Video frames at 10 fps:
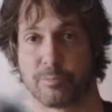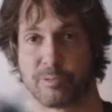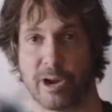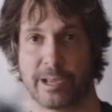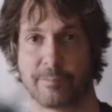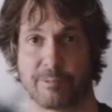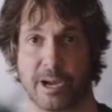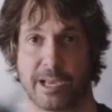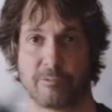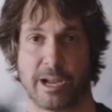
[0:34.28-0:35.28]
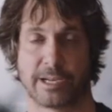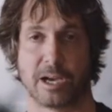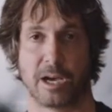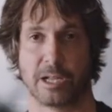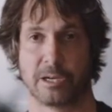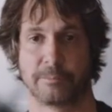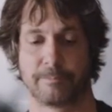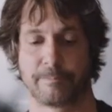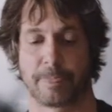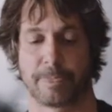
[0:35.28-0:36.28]
a bright, bright red color.
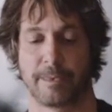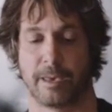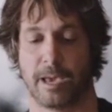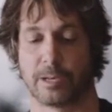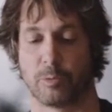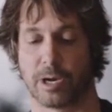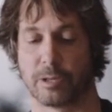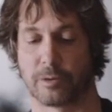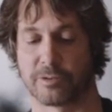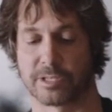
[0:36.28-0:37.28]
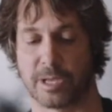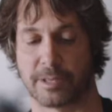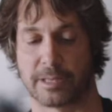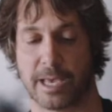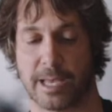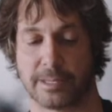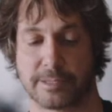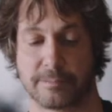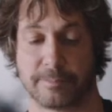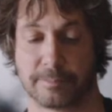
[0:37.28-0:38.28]
And you want to look for something that